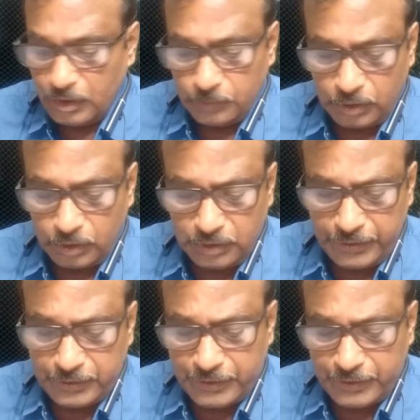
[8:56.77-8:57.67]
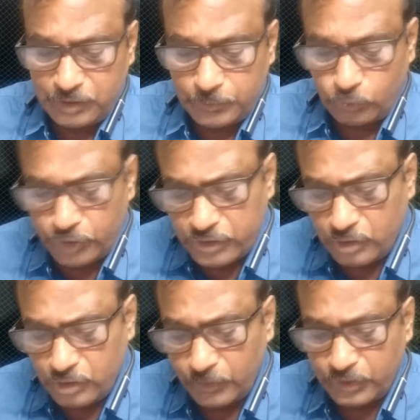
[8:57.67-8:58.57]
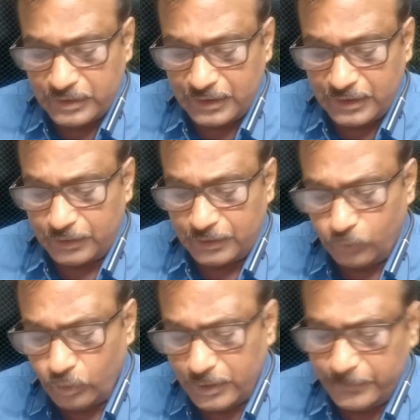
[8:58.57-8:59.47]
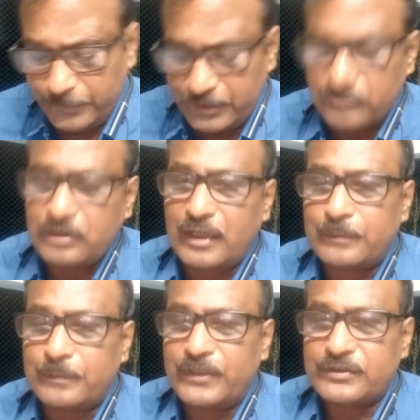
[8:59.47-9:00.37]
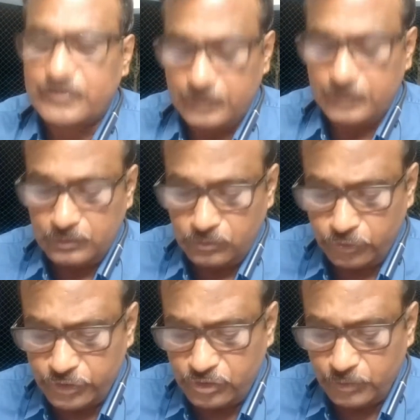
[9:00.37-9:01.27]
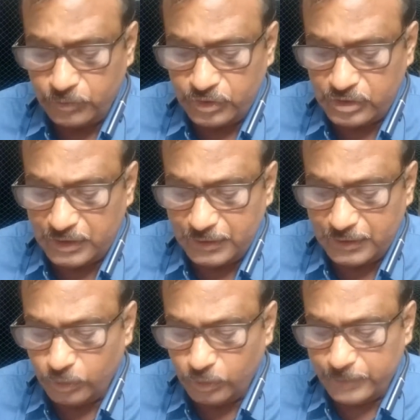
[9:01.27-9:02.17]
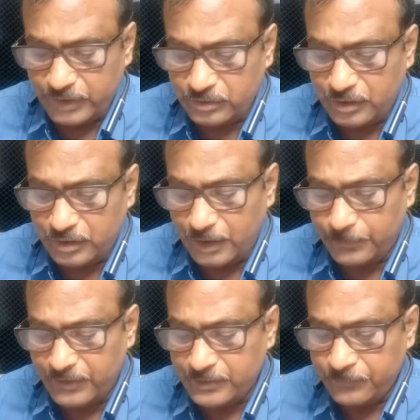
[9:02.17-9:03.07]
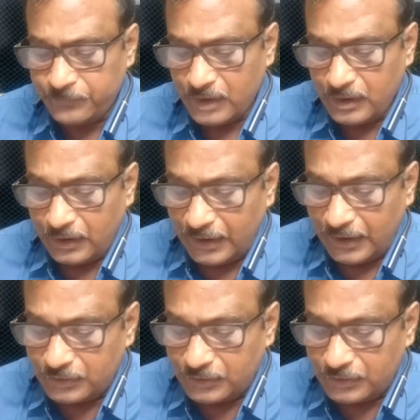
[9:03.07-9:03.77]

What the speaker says: Further, in case of donatio mortis causa, no limitation are placed. Donatio mortis causa, no limitation are placed, either